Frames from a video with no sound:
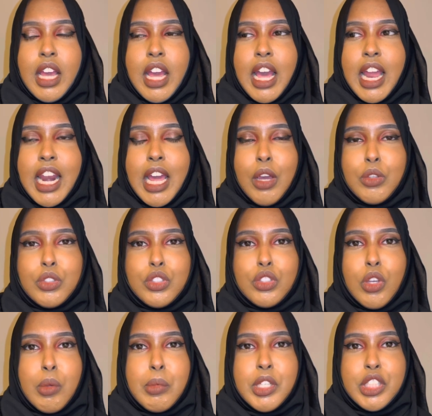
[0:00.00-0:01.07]
allowed
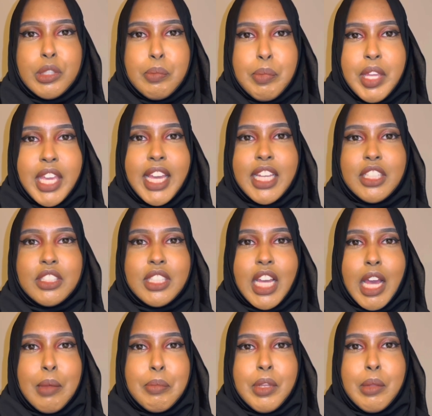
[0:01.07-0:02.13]
so much BS to
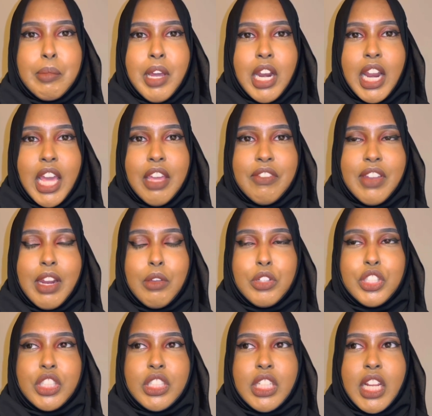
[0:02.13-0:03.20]
happen in my life, and I
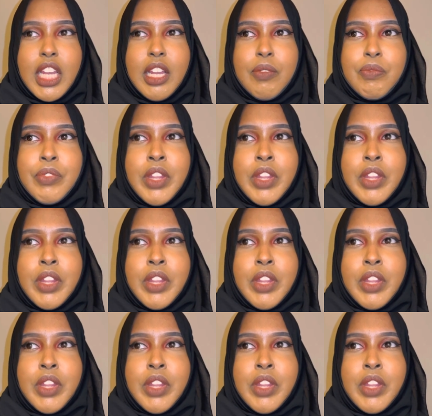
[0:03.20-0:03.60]
was just like